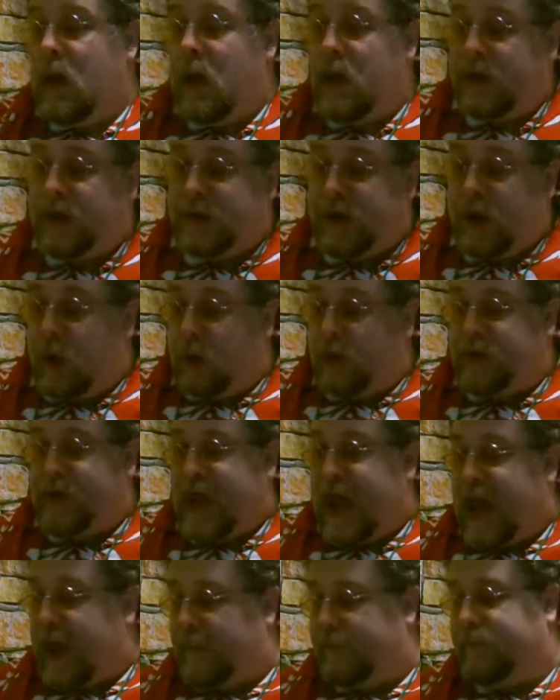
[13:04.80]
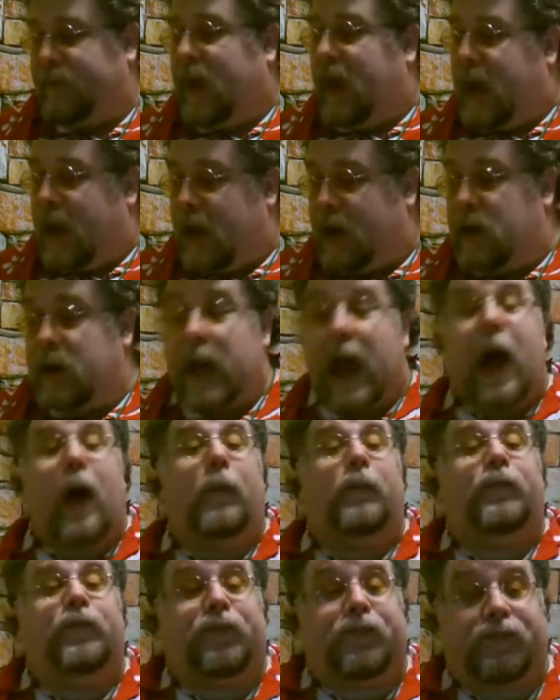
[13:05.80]
So and
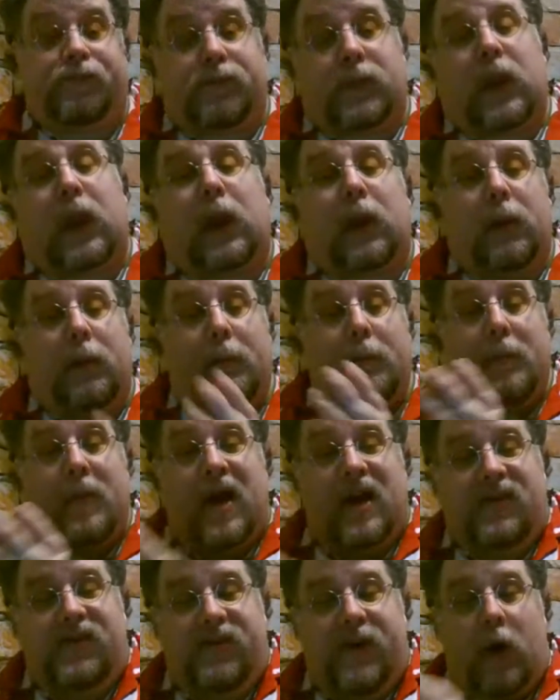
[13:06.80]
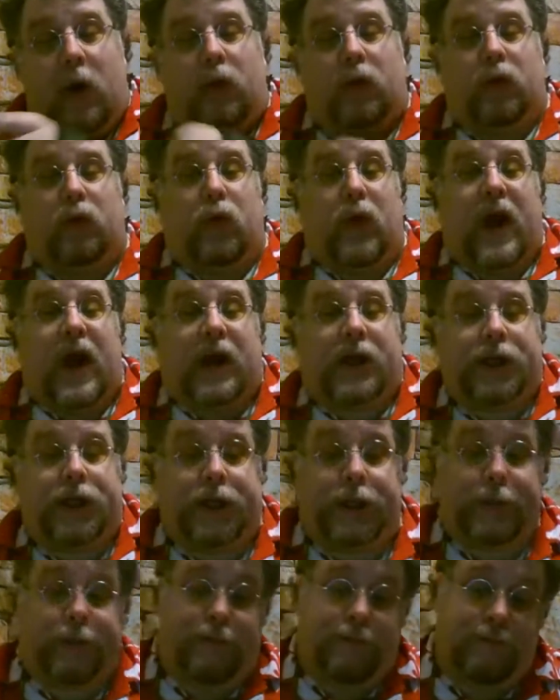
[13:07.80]
now my phone
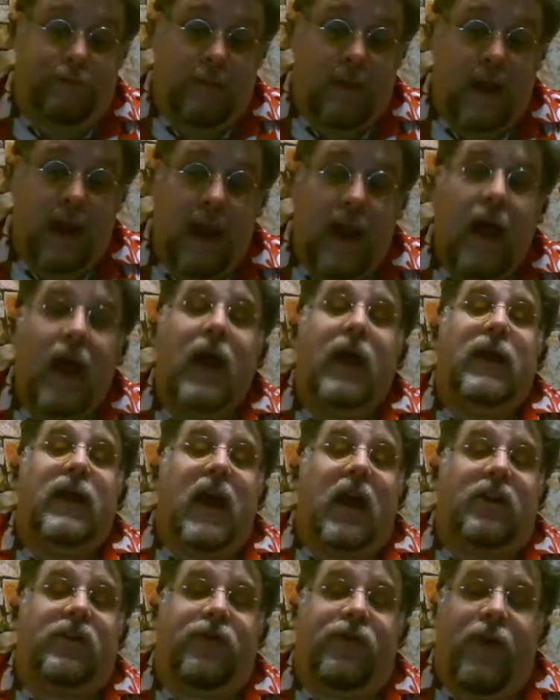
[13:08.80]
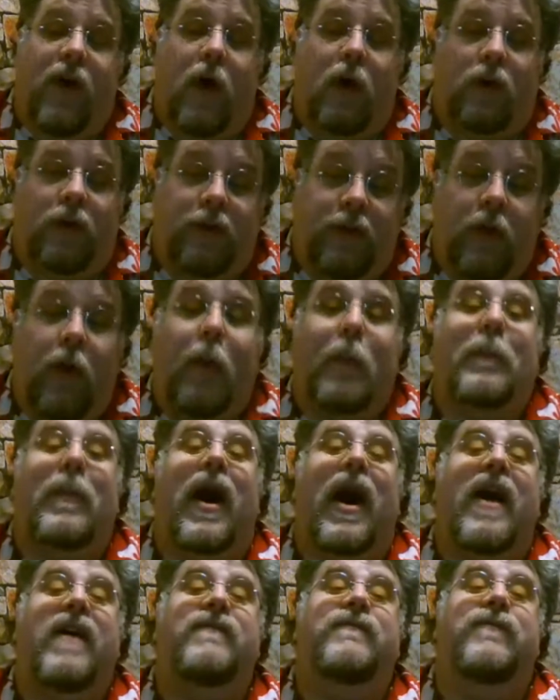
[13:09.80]
crashed. Yes, folks,
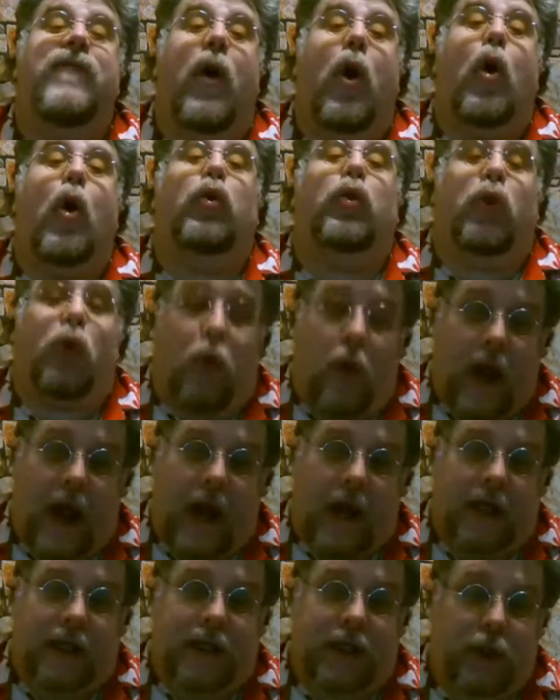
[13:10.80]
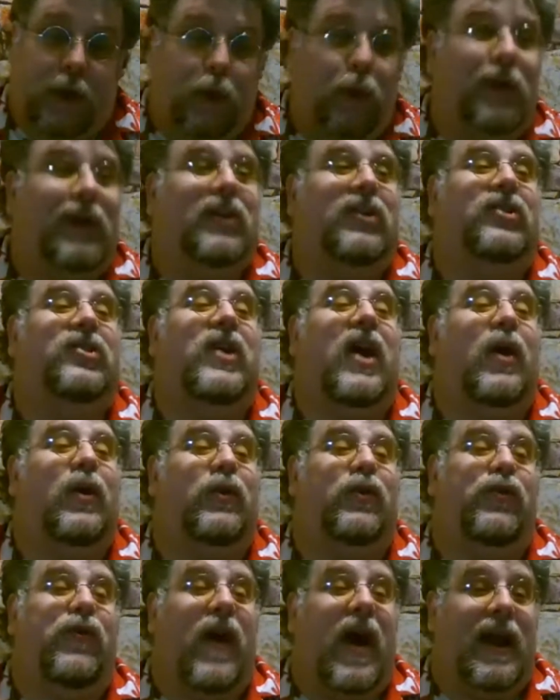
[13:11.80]
my phone crashed whilst I
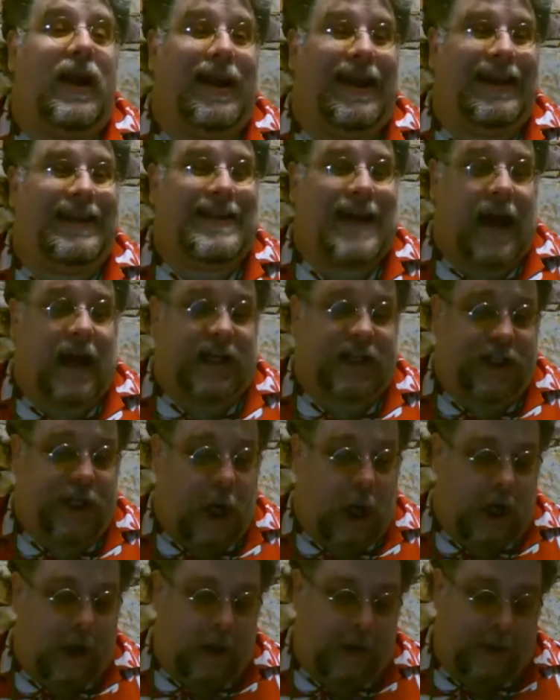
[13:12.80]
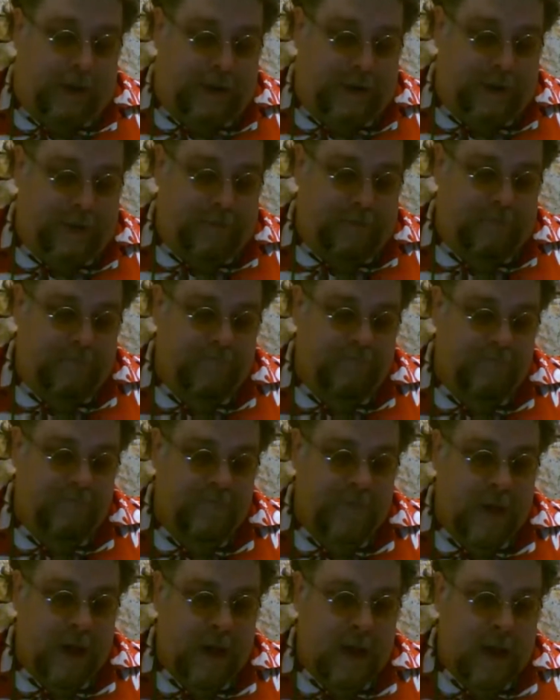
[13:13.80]
was fighting tech Shoggoths.
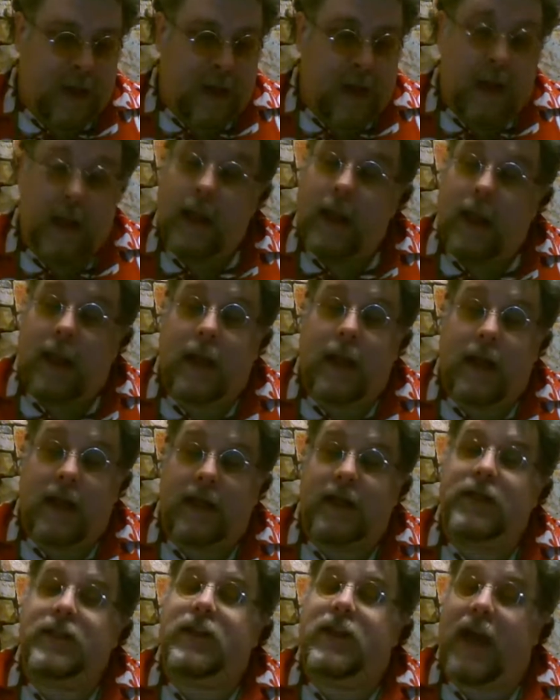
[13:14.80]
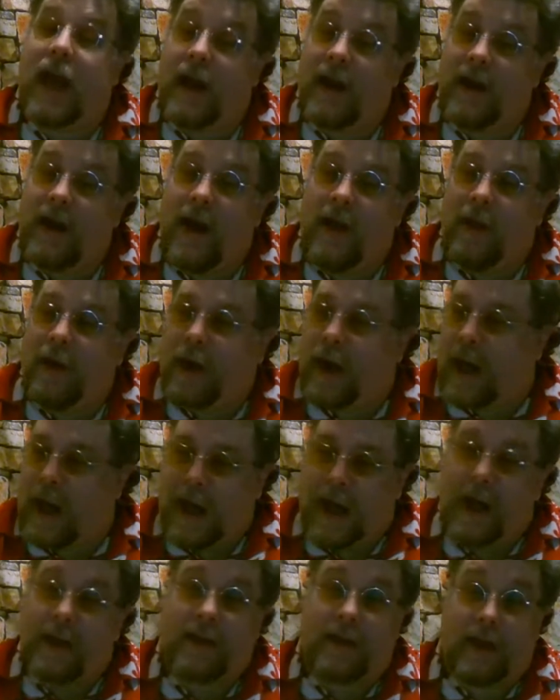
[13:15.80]
It is yet another day
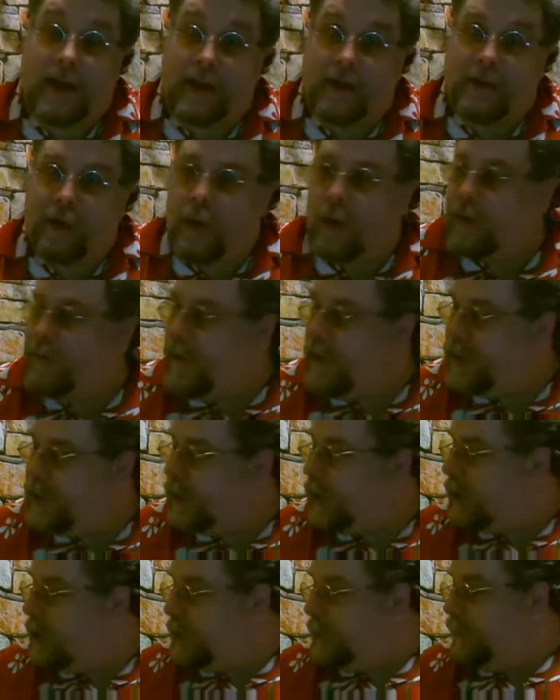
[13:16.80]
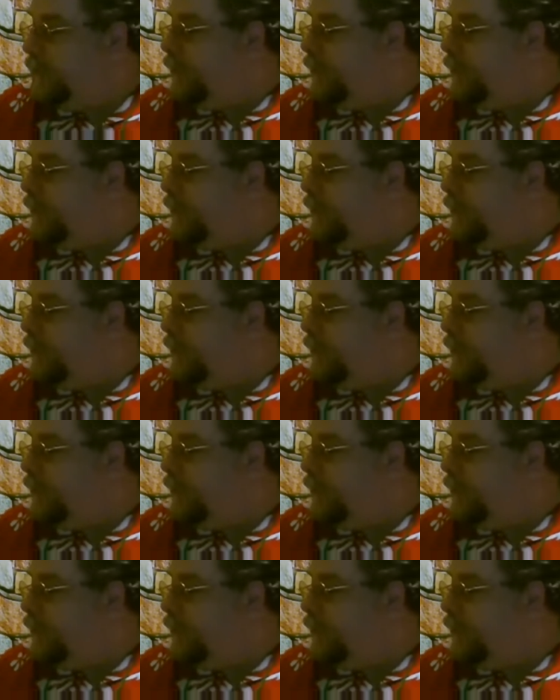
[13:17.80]
at the Historical Fencing Guild.